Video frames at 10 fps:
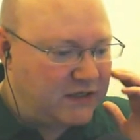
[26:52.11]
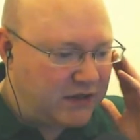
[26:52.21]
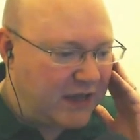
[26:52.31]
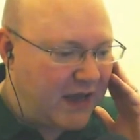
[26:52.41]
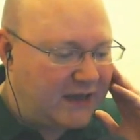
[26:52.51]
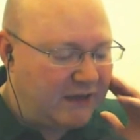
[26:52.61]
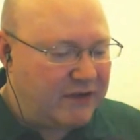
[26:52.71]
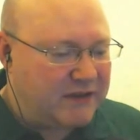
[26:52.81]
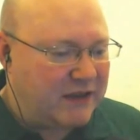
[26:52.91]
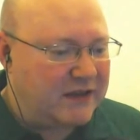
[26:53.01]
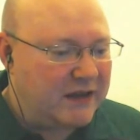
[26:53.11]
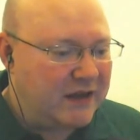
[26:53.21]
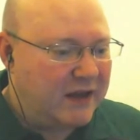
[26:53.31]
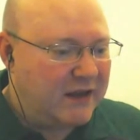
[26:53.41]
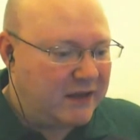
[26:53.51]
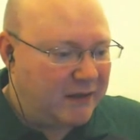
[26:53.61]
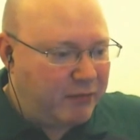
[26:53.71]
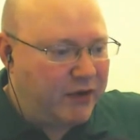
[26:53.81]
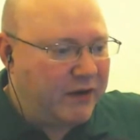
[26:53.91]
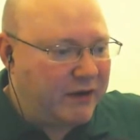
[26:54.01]
So the idea is that they
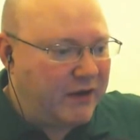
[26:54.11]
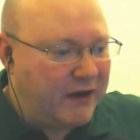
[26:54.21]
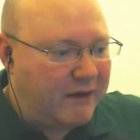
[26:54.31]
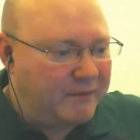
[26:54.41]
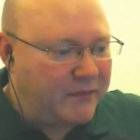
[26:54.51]
put a